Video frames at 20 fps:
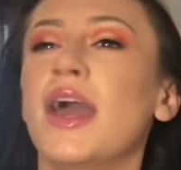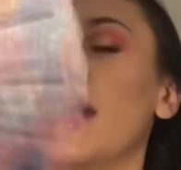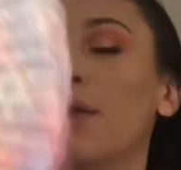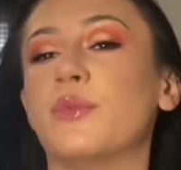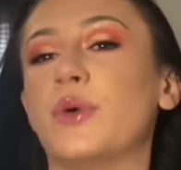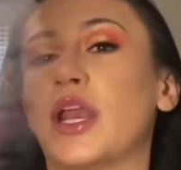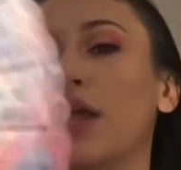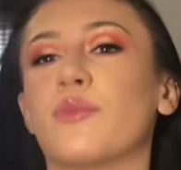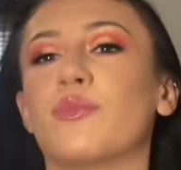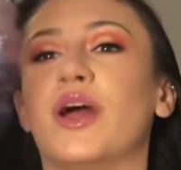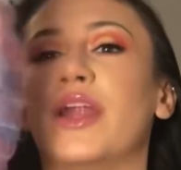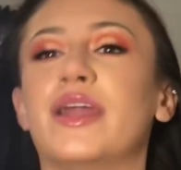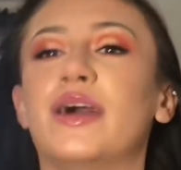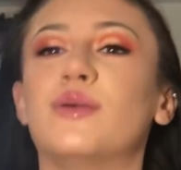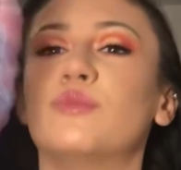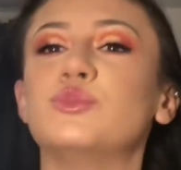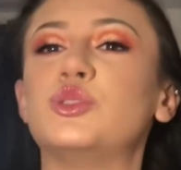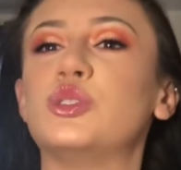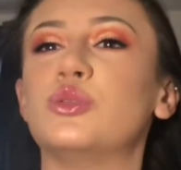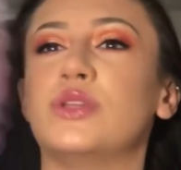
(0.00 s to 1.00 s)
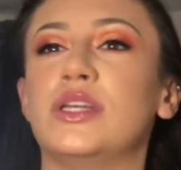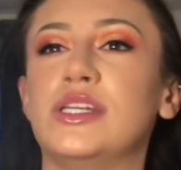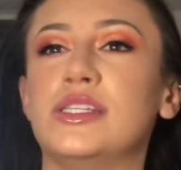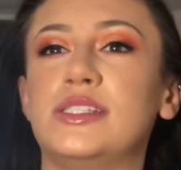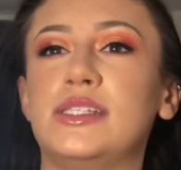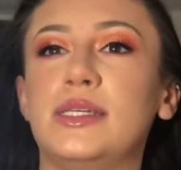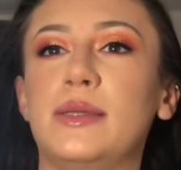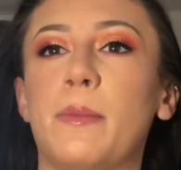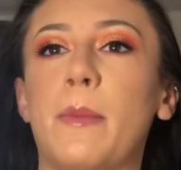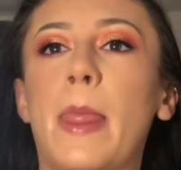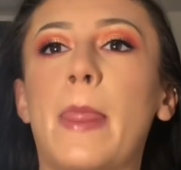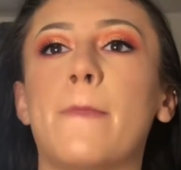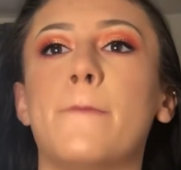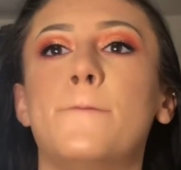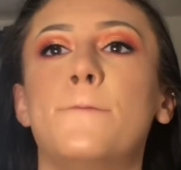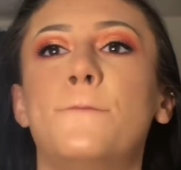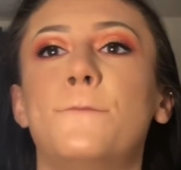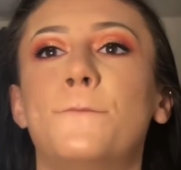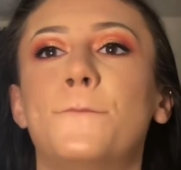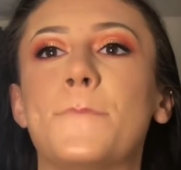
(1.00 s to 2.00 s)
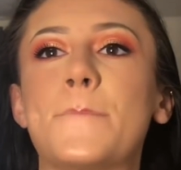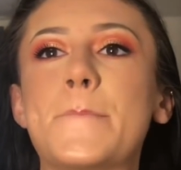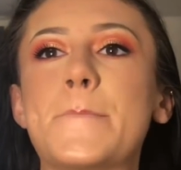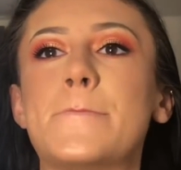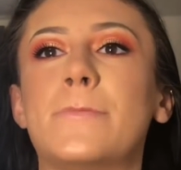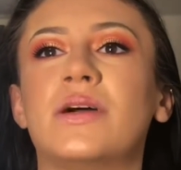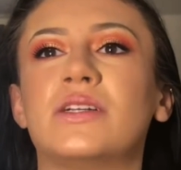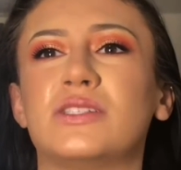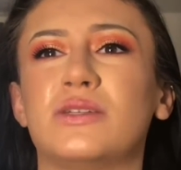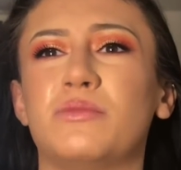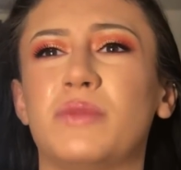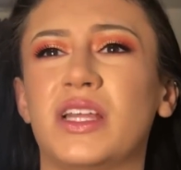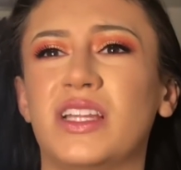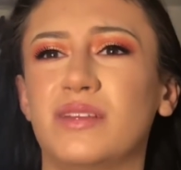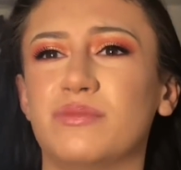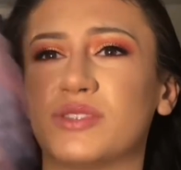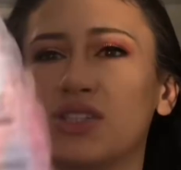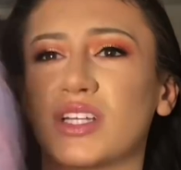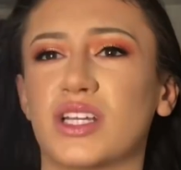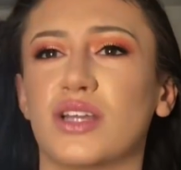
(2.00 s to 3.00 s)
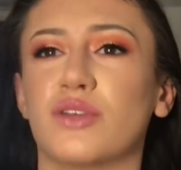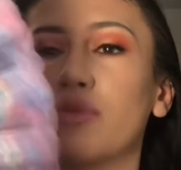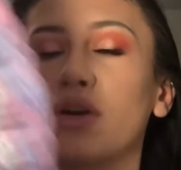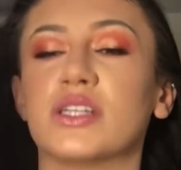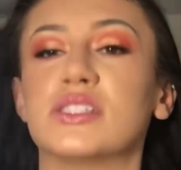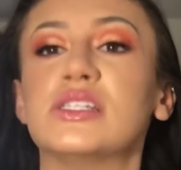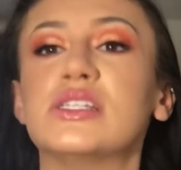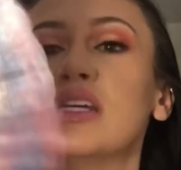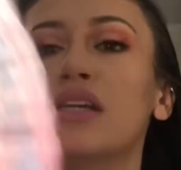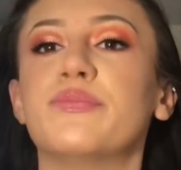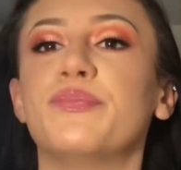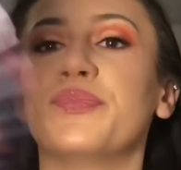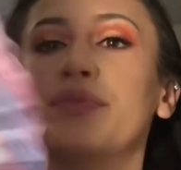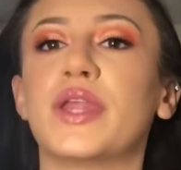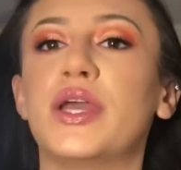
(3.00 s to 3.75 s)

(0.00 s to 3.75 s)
And when I run out, I'm too lazy. Sorry, my lips are getting crusty.